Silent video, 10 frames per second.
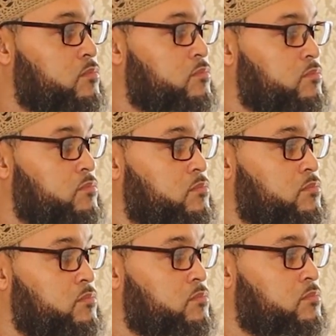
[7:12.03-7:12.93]

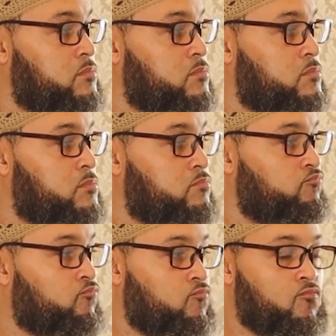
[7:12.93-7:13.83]

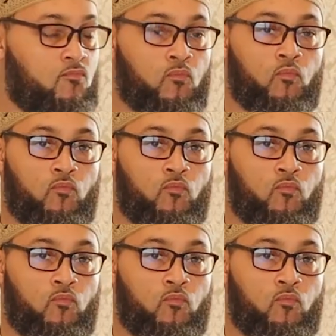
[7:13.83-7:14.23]
This person isn't speaking.